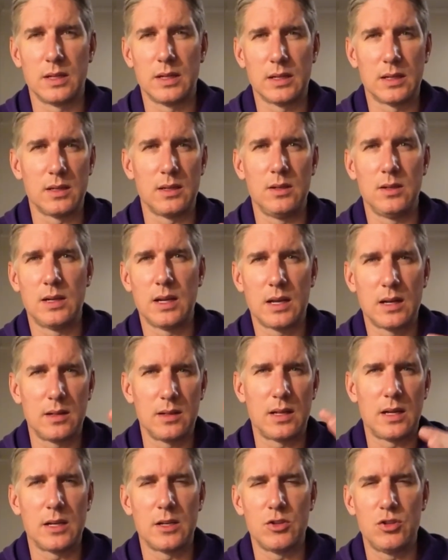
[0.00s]
Like you got a
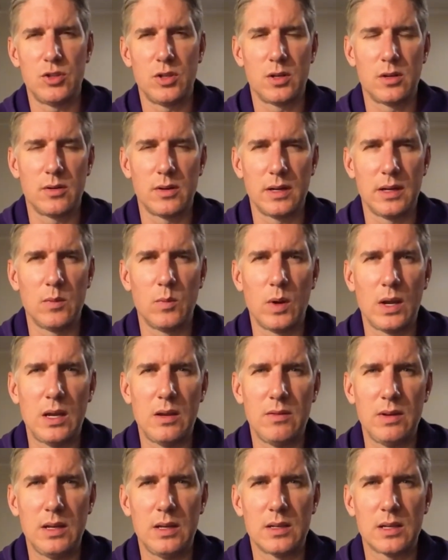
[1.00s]
lot of jittery,
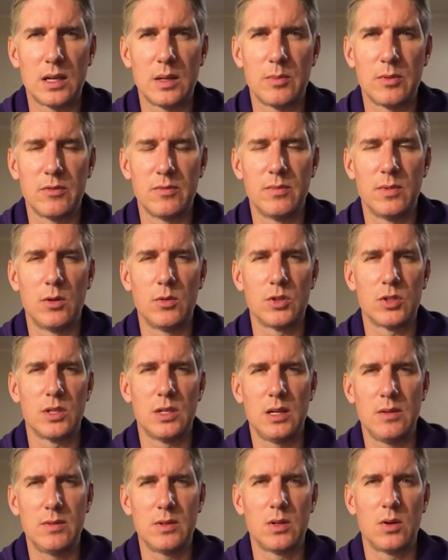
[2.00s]
wavy type of
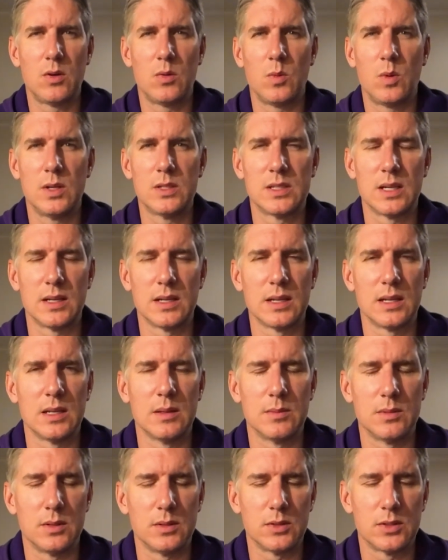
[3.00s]
motion, even though it was on a
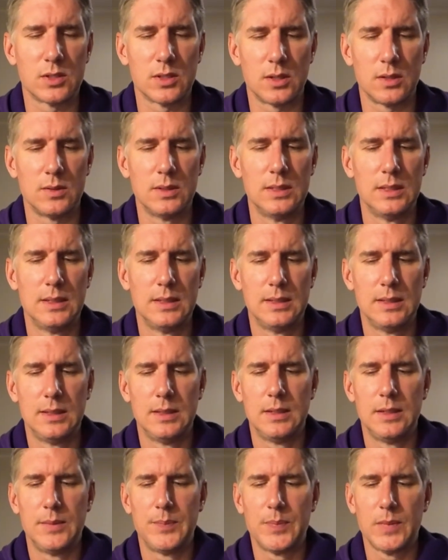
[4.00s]
gimbal. So,
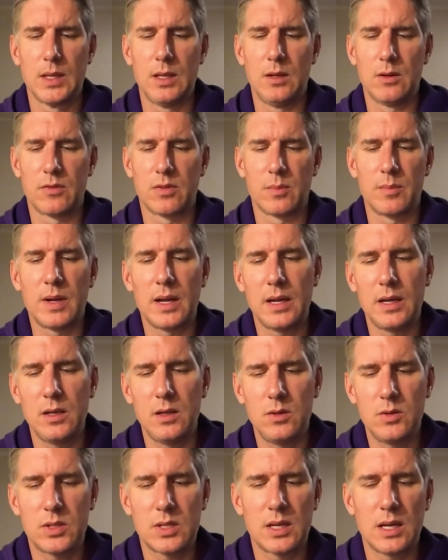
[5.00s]
you know, for my
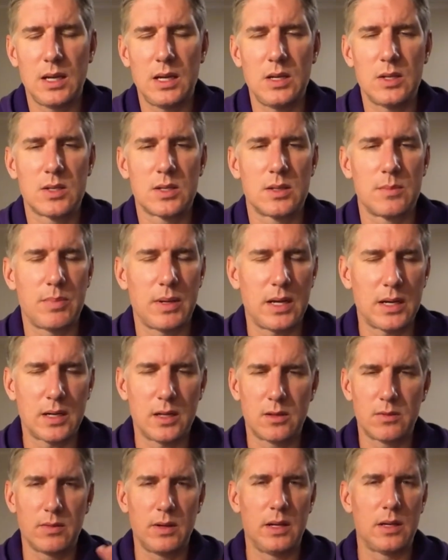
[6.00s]
use case,
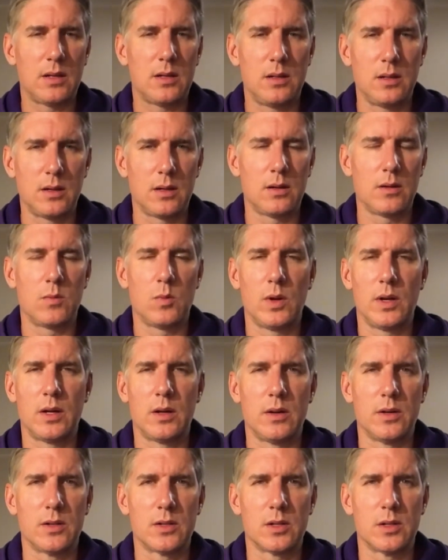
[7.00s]
Pocket 3 clear
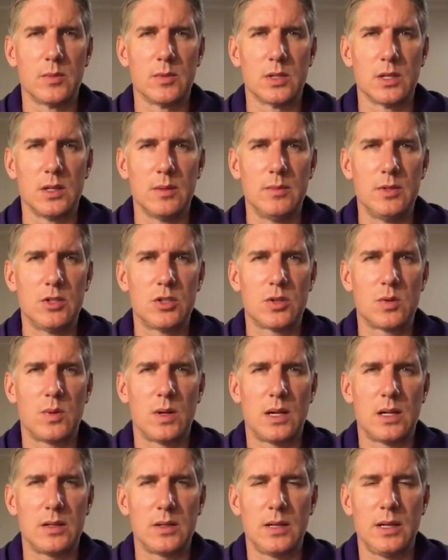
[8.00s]
winner in terms of image
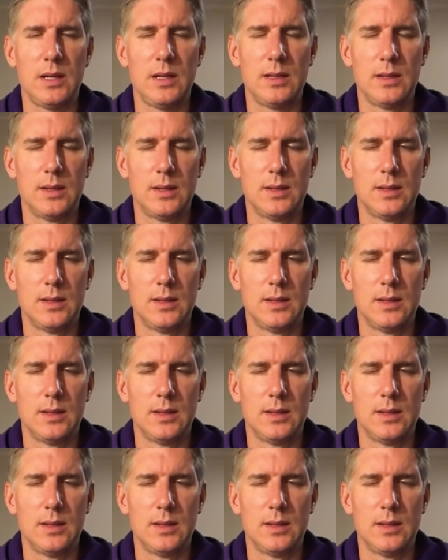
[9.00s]
quality.